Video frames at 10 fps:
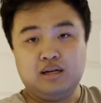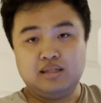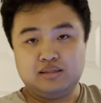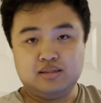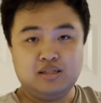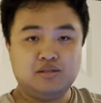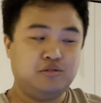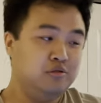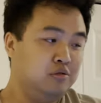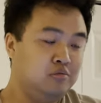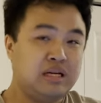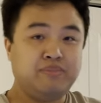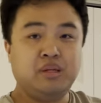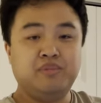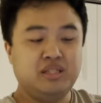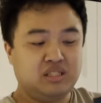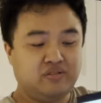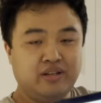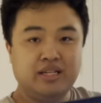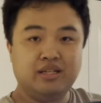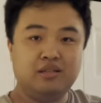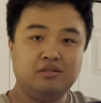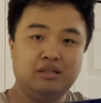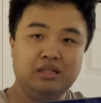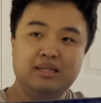right, so to wrap up this video,